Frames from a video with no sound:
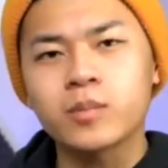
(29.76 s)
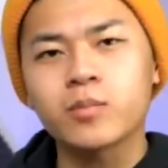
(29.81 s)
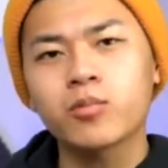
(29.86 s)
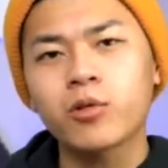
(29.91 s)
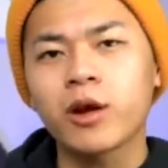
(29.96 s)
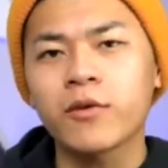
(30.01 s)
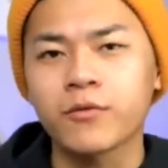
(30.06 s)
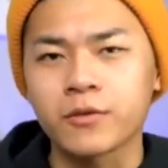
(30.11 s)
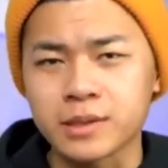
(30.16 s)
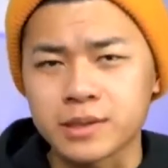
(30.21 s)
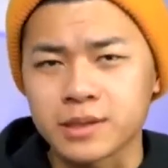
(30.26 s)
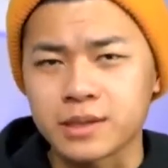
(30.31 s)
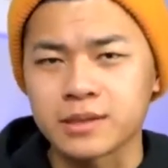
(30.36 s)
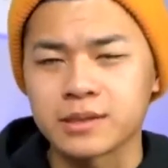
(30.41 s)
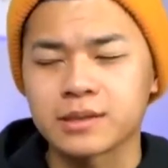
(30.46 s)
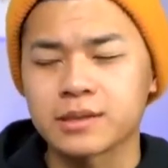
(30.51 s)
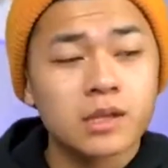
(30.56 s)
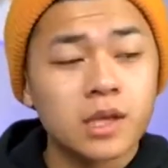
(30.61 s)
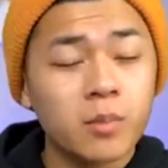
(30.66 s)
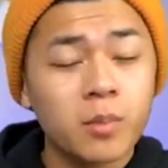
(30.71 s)
and
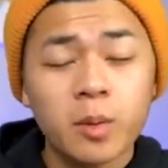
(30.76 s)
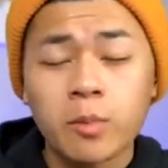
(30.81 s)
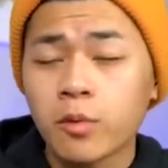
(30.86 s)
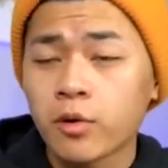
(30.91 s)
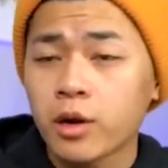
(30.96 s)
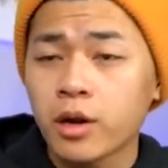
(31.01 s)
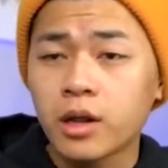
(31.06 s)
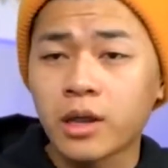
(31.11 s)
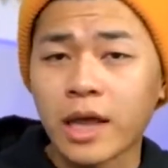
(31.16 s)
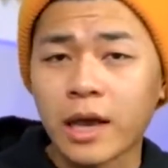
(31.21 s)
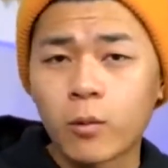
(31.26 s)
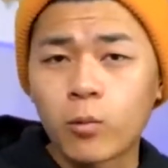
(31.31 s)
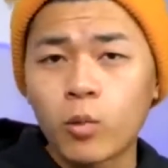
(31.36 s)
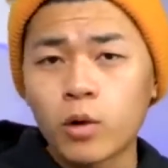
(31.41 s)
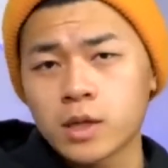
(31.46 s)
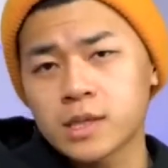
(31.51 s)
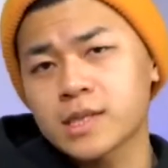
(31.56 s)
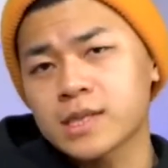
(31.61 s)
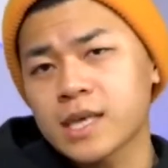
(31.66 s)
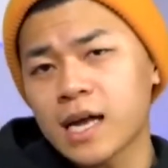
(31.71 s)
preferences. Some people are gonna like
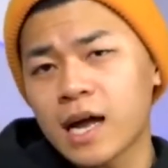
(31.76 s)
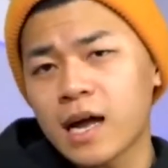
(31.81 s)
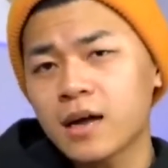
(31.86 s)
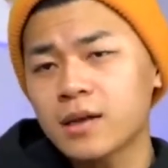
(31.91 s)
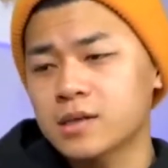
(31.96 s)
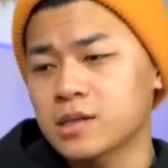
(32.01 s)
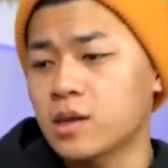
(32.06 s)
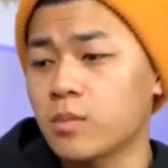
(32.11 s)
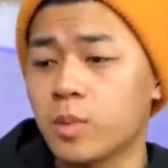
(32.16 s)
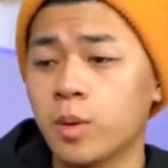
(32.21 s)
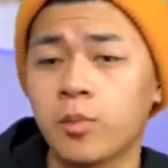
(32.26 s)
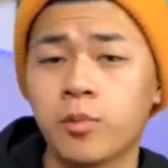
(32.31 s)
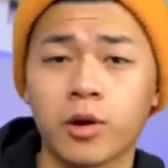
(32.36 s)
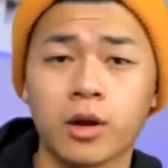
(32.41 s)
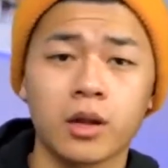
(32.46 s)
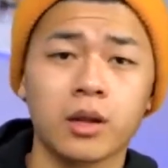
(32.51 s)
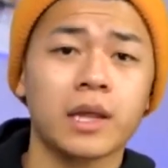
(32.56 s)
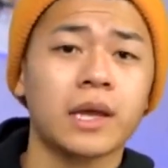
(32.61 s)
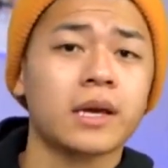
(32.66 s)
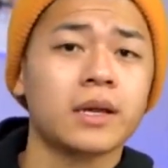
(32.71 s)
one style, some people
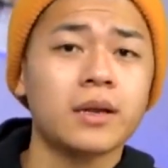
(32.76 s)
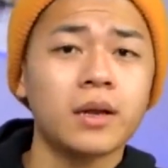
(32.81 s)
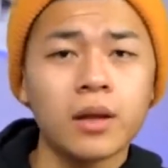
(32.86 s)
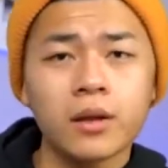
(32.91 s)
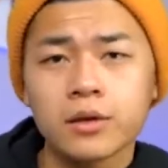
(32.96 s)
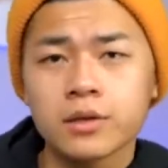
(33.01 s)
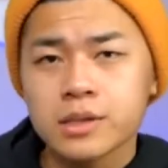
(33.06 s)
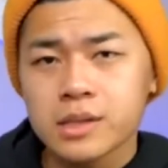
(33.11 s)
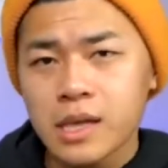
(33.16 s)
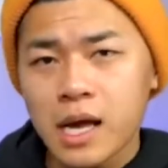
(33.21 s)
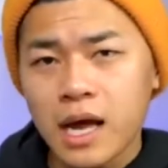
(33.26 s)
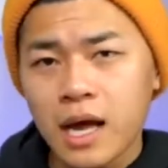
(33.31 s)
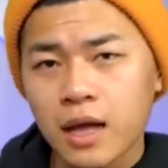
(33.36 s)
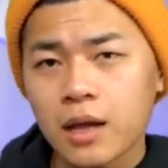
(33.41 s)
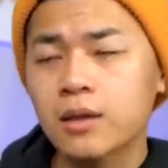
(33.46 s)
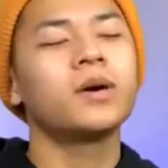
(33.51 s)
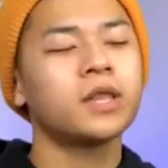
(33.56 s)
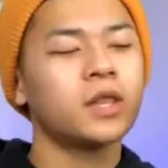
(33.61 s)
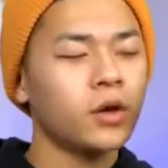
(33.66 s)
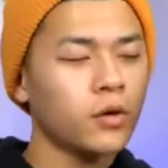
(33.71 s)
are gonna like another
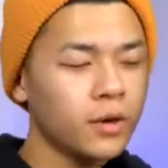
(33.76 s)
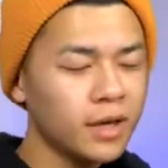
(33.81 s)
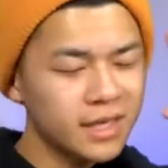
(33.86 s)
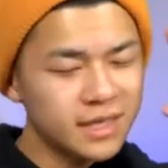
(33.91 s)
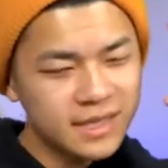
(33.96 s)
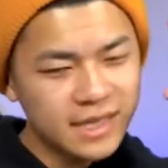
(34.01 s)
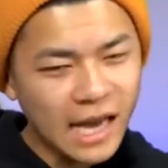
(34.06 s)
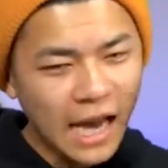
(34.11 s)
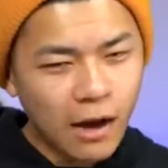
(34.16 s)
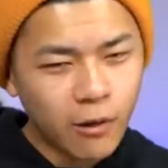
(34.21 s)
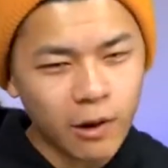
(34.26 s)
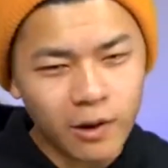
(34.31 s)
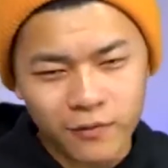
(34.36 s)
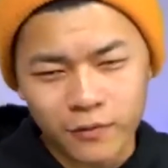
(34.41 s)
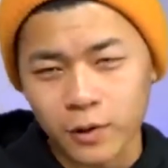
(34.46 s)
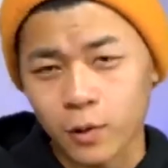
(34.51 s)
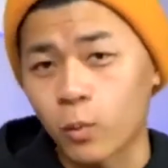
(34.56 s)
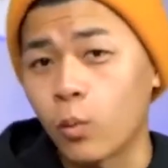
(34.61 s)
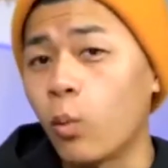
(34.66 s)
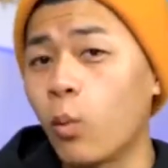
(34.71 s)
style. But there is,
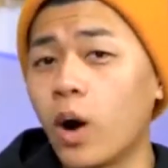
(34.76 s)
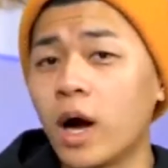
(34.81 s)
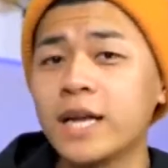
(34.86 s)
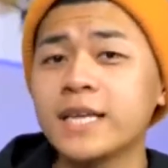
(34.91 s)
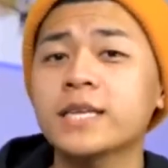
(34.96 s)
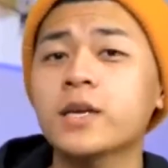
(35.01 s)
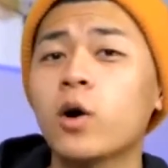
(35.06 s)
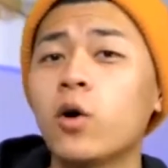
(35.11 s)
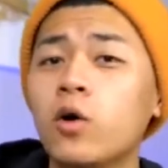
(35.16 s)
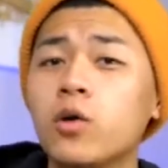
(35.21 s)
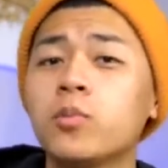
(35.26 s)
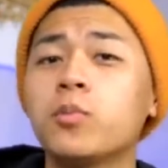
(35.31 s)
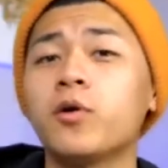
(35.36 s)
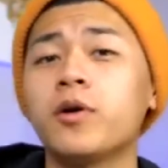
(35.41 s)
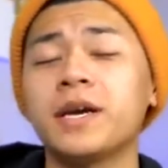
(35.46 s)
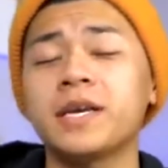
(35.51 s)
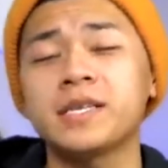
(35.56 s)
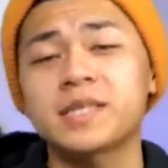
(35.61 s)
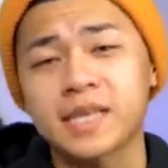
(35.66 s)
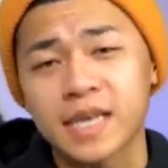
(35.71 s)
however, one cold
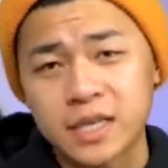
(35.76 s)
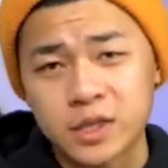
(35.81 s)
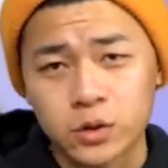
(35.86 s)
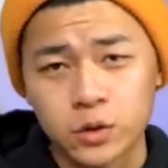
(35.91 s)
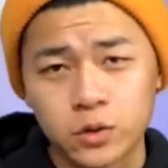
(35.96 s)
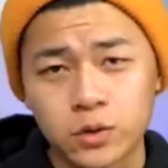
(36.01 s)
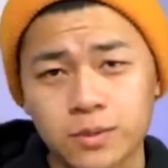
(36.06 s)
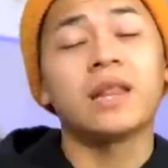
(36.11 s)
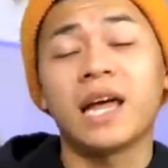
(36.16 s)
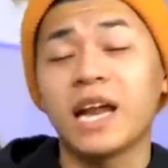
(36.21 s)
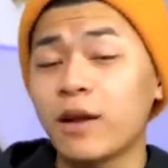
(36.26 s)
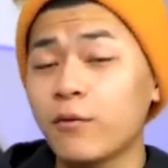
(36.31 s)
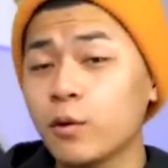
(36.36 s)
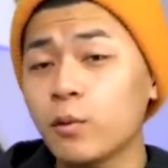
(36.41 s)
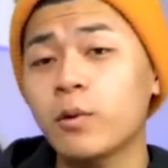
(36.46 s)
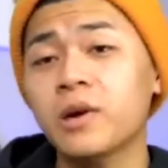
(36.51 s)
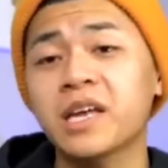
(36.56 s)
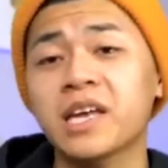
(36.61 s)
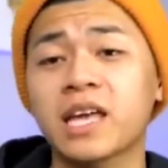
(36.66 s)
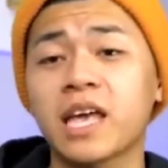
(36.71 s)
boy essential that
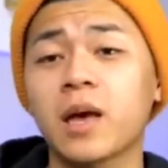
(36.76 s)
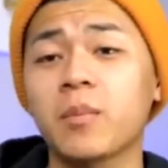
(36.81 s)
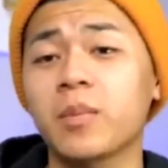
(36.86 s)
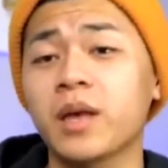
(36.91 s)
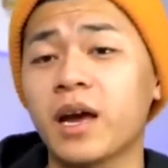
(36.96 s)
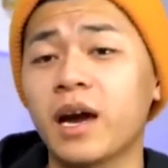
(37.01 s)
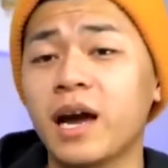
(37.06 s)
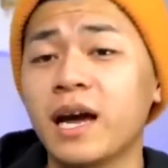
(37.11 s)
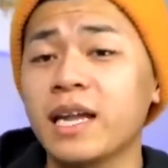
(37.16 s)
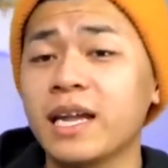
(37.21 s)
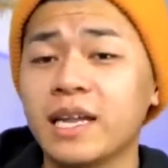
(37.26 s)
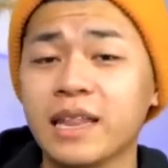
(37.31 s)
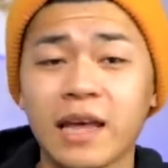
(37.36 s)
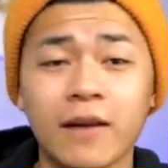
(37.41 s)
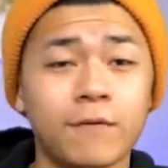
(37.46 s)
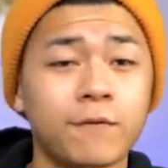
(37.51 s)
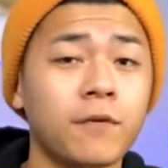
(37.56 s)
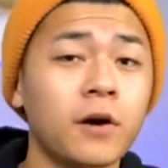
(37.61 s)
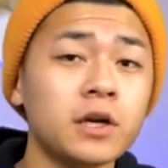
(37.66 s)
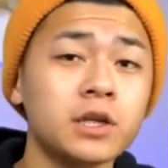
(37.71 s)
everyone can get behind and
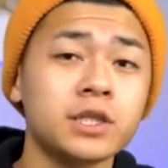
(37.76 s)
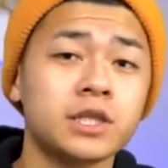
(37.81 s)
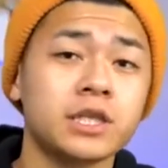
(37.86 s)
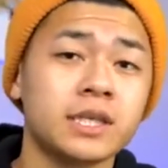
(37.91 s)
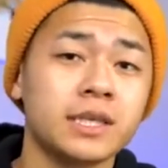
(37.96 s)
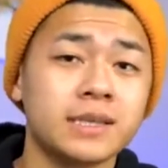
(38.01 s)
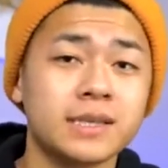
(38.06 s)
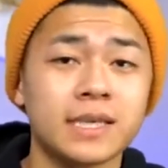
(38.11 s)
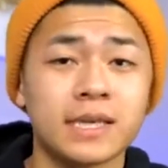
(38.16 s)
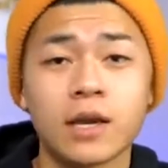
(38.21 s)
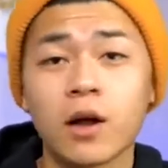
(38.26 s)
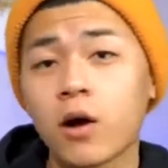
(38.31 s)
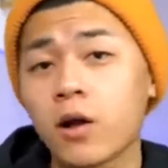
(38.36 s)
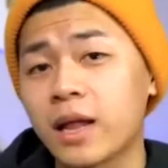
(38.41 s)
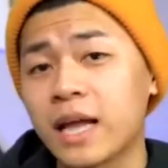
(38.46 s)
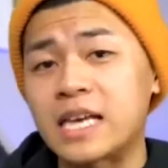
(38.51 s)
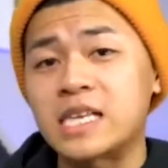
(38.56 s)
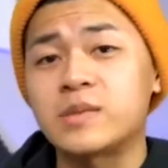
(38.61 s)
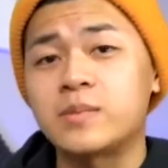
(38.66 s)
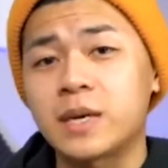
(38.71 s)
that functions in all
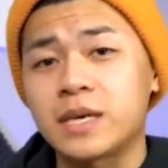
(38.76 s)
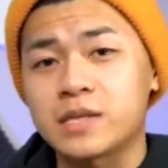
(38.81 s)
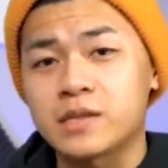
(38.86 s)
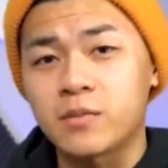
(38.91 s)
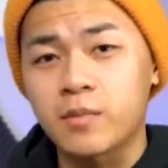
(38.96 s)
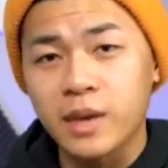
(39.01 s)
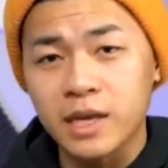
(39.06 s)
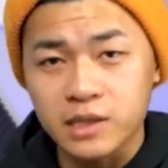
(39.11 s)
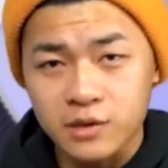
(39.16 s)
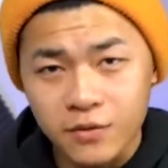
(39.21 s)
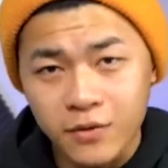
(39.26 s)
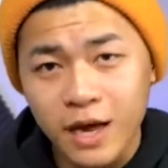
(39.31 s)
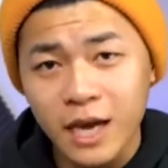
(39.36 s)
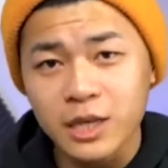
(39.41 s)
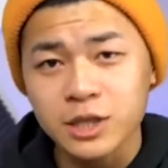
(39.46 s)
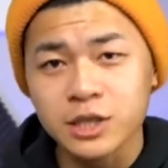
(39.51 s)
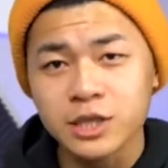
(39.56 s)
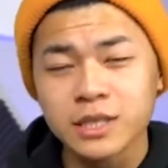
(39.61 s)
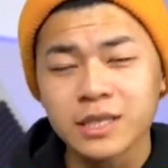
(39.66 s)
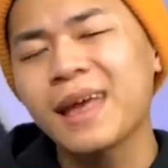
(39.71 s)
aspects of men's
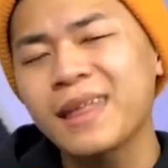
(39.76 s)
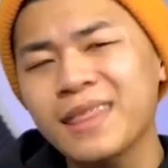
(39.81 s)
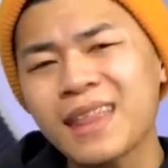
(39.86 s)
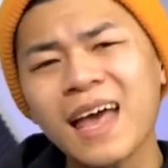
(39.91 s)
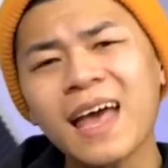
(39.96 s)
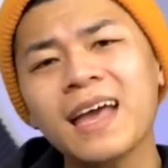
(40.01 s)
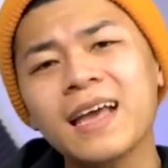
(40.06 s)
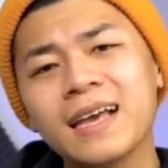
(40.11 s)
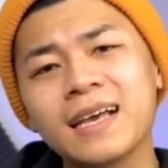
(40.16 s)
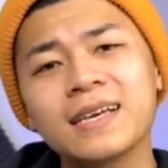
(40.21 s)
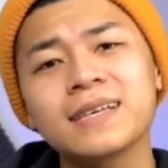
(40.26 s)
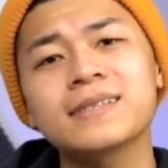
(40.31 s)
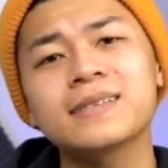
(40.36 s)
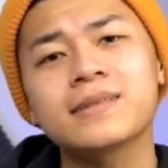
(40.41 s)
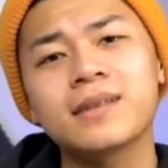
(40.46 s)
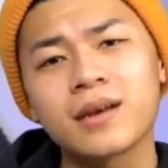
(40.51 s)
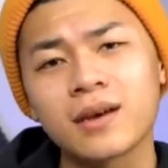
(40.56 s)
fashion, and that is the